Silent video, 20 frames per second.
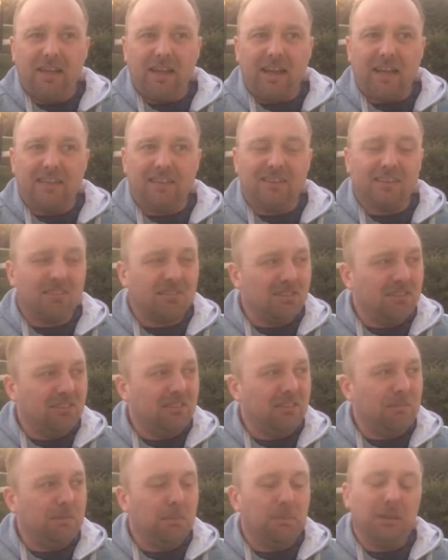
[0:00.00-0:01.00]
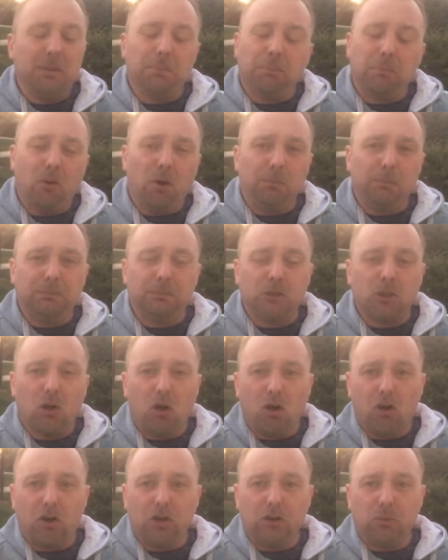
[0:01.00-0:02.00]
And it doesn't seem to be the problem's
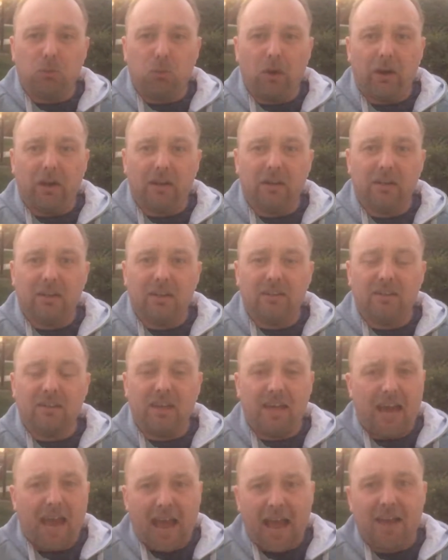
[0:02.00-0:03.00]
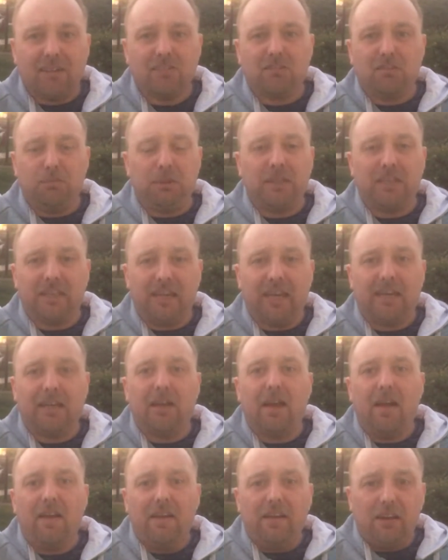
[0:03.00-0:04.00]
hardware. It has to be,
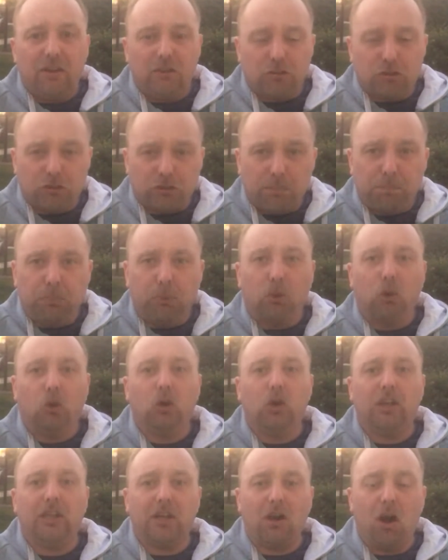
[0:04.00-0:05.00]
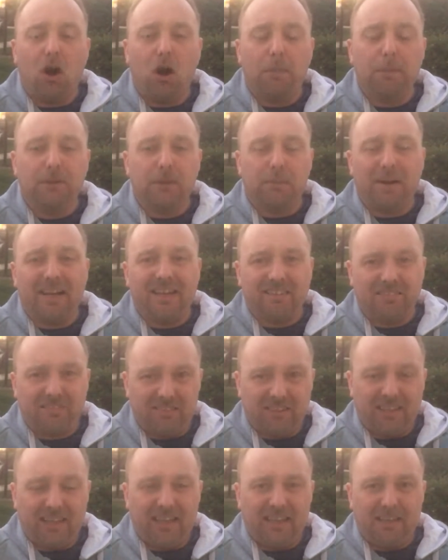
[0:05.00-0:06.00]
again, it's just a poorly
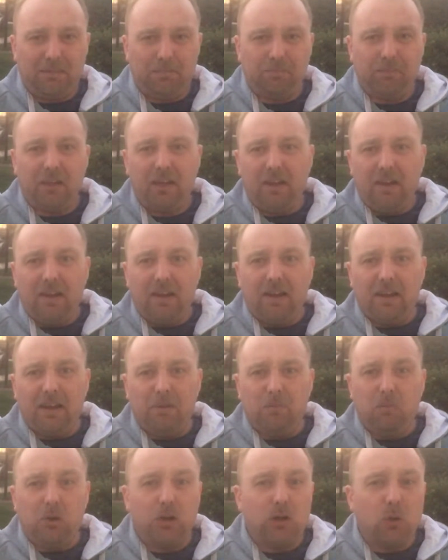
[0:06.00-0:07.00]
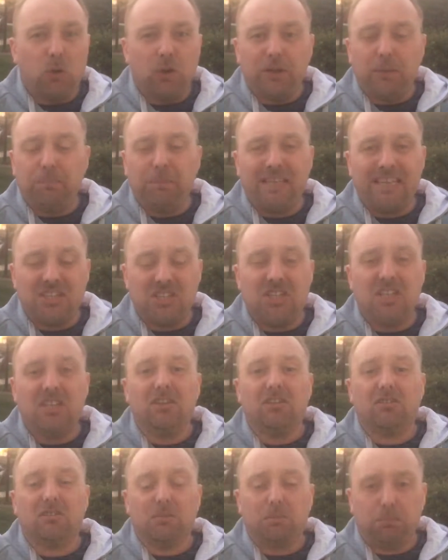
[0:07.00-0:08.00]
optimized game. We know on the
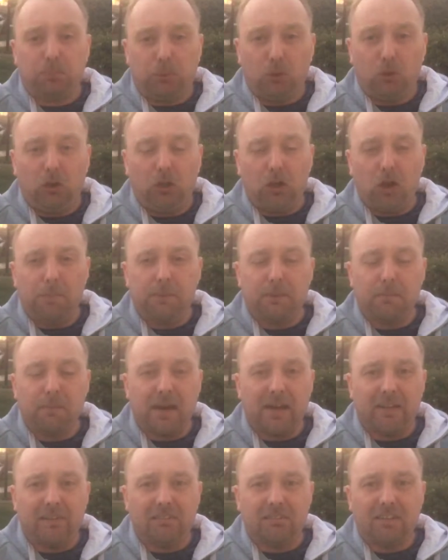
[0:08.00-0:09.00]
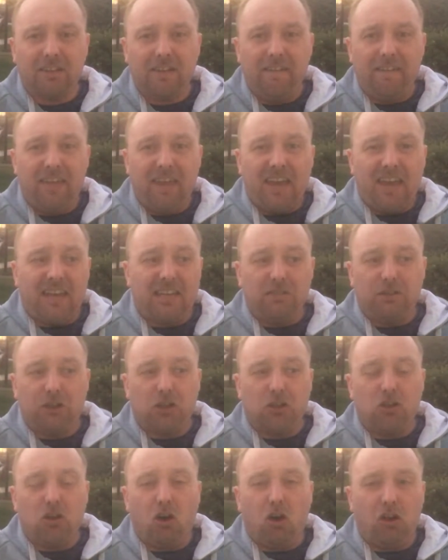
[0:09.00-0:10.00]
PC it's poorly optimized, and even
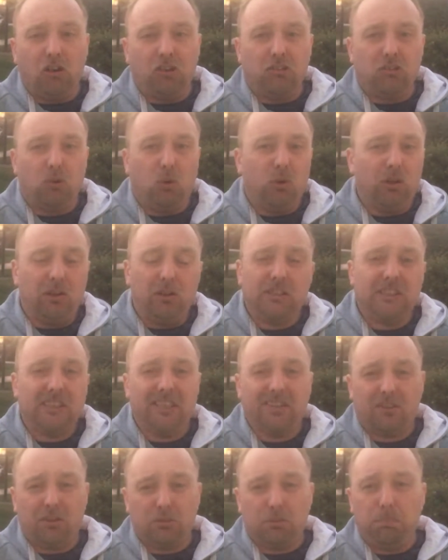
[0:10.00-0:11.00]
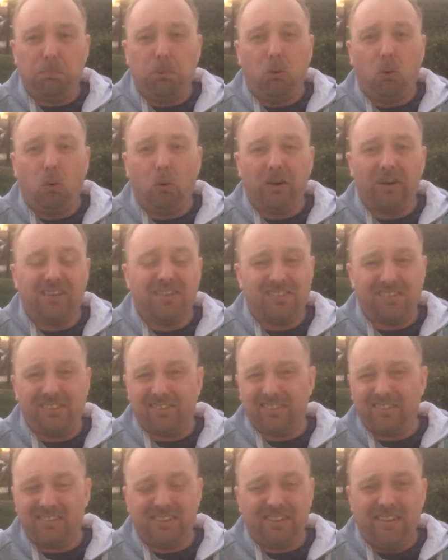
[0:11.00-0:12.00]
on console it looks like this port
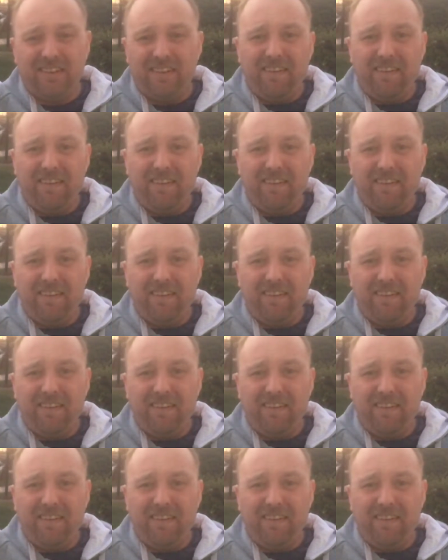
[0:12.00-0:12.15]
just